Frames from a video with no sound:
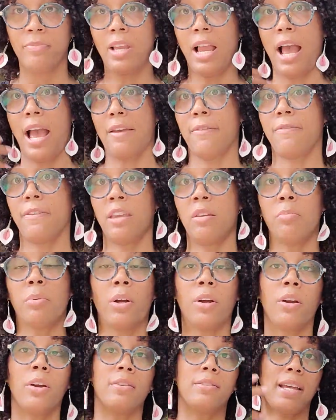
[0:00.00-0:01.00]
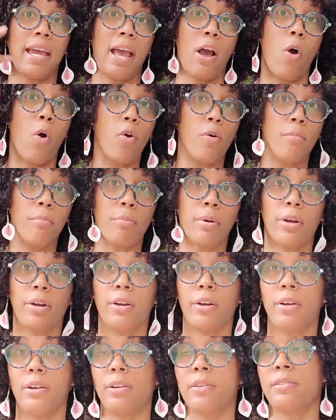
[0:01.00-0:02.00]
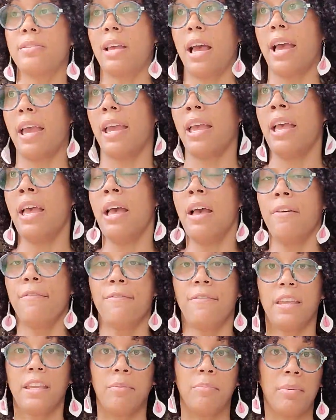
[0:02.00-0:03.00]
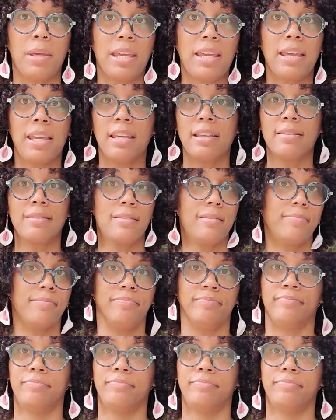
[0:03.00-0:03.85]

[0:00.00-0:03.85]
I feed birds, I home birds, I feed bees.